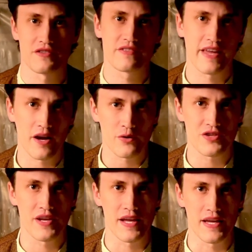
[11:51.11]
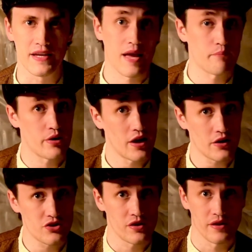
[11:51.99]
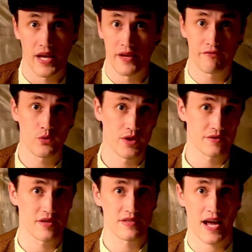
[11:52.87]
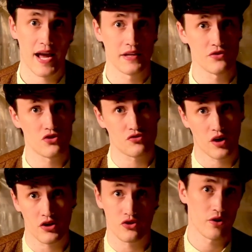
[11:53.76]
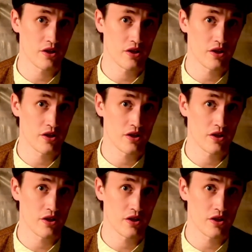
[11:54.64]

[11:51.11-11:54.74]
scarcity, and production influence society's structure and